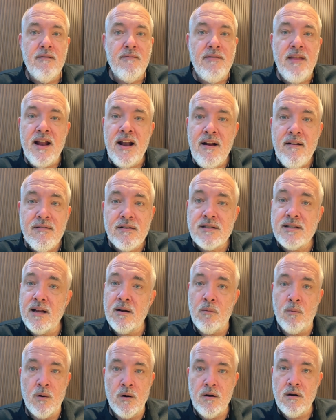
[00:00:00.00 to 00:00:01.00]
They never said
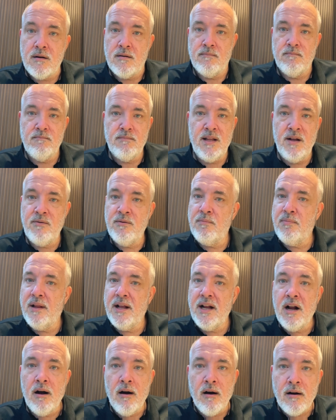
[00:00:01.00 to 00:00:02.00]
a word. They would
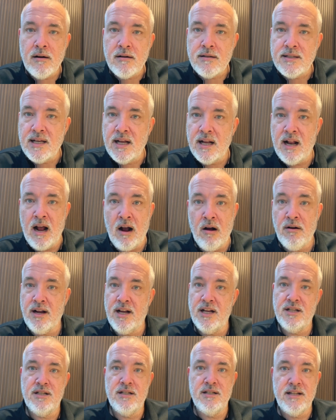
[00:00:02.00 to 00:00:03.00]
play cards at our
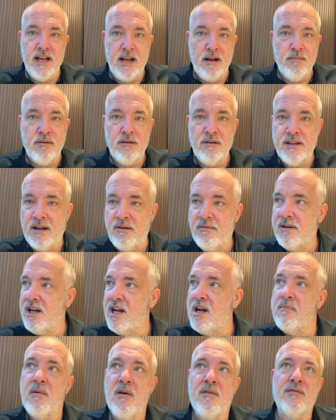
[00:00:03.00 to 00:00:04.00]
kitchen table. They would
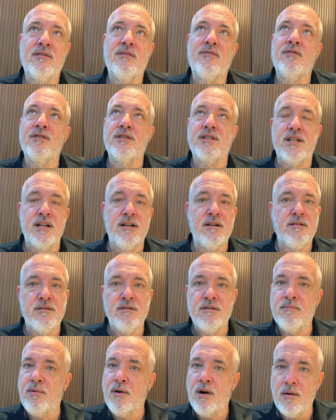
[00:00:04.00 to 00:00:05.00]
come over for dinner
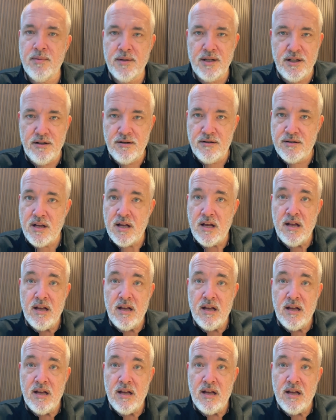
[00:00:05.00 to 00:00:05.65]
and barbecues.